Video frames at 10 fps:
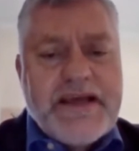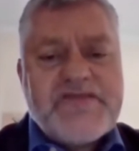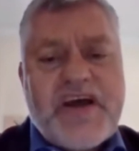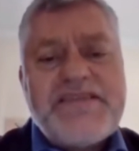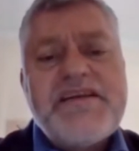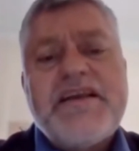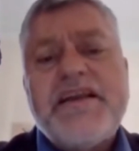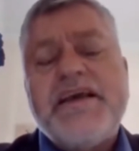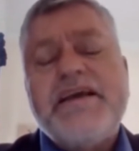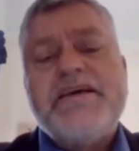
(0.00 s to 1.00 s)
is
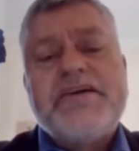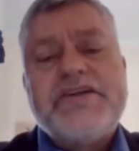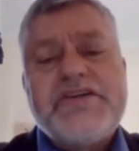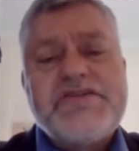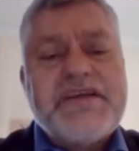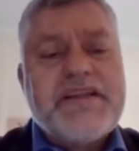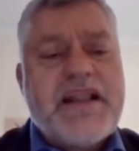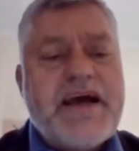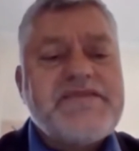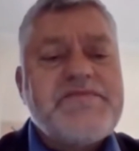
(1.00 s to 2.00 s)
drastically reducing
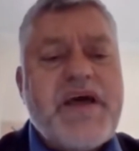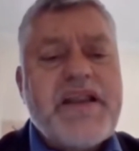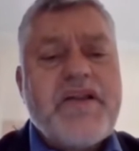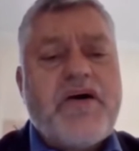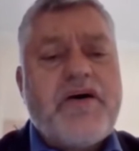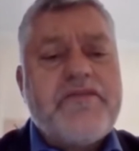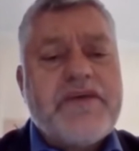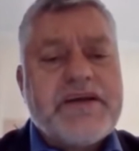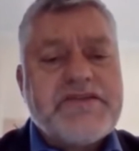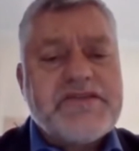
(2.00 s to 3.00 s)
the lifespan
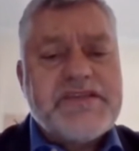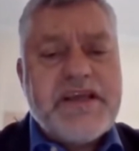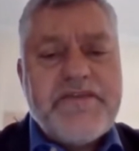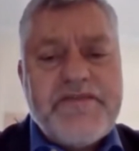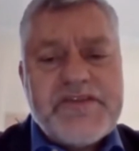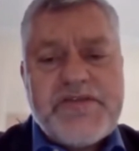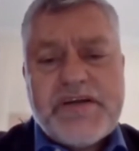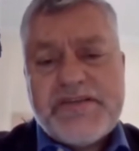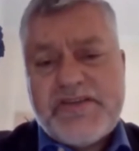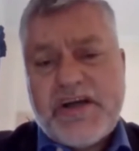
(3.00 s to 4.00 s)
of electricity
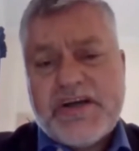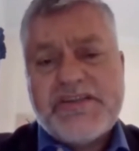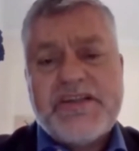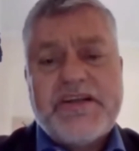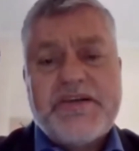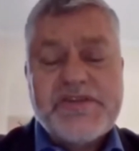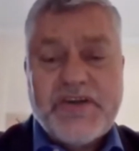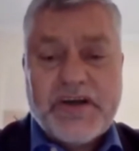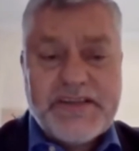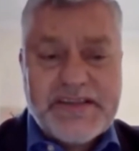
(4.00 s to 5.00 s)
infrastructure that was
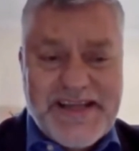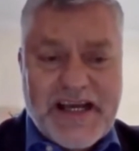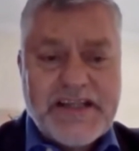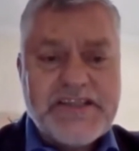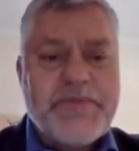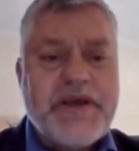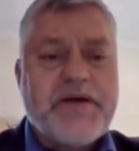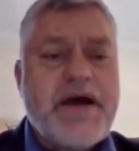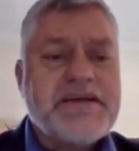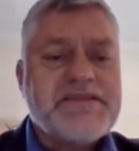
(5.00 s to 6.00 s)
not designed to be
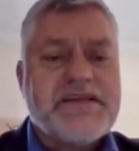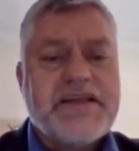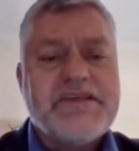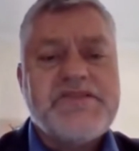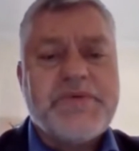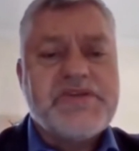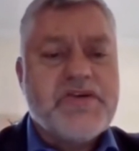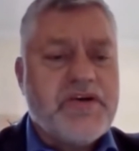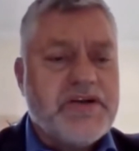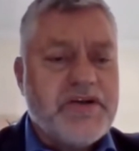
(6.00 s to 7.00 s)
haphazardly
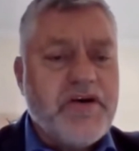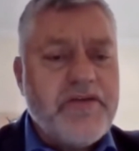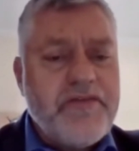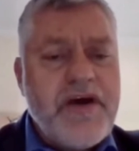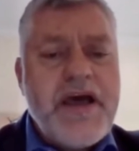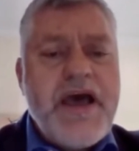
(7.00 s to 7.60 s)
switched on and off,